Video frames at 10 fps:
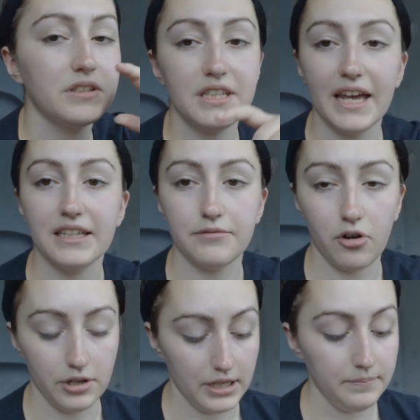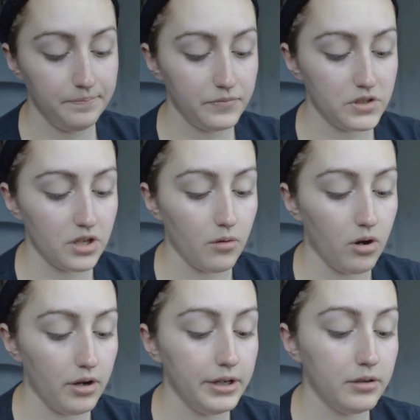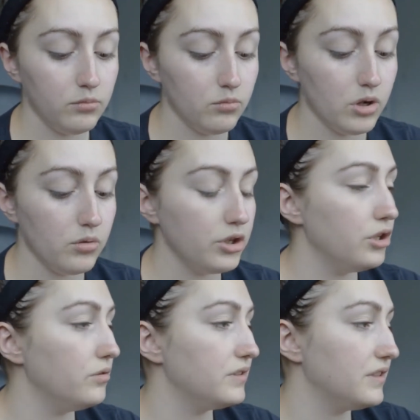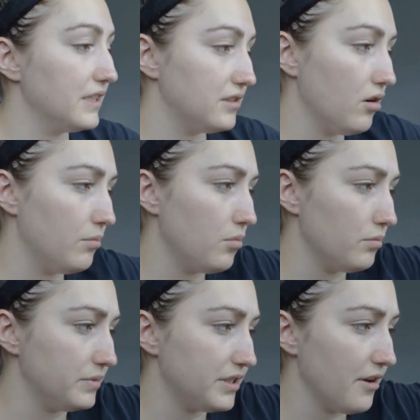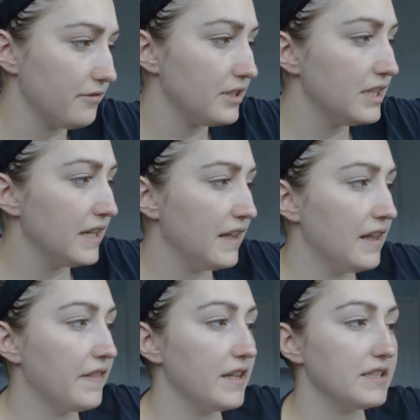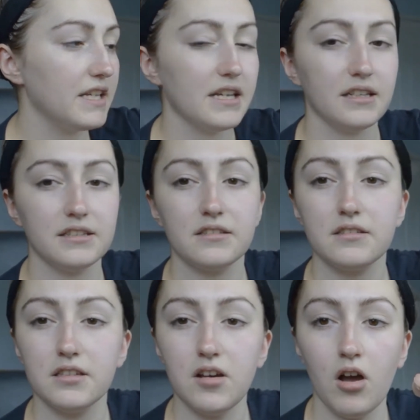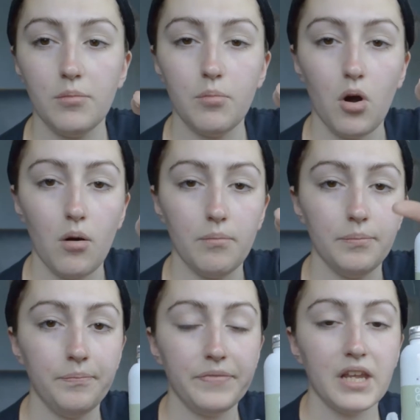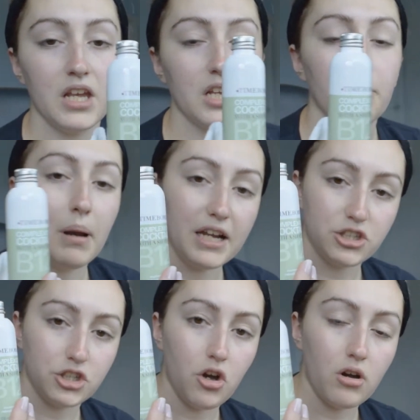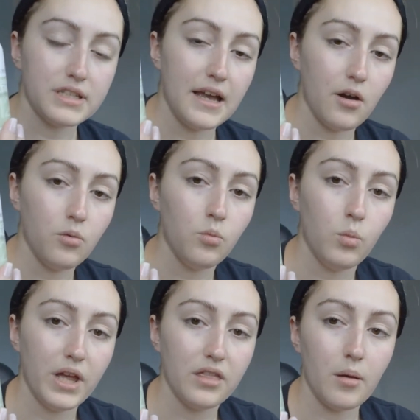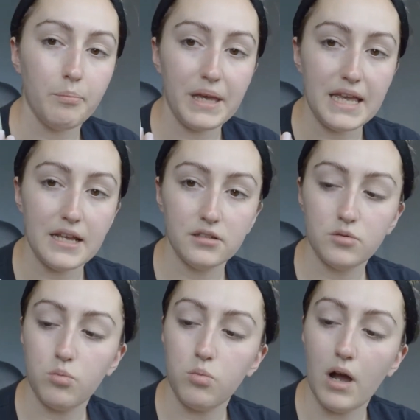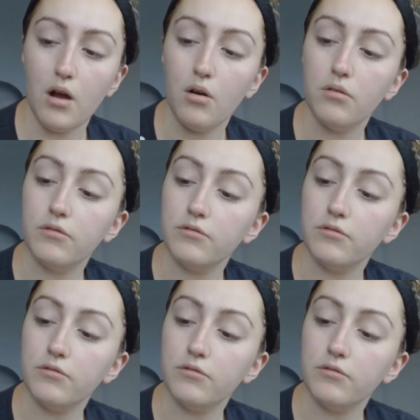today is Friday, so I will use this Timebomb stuff. This is Timebomb complexion cocktail with B12.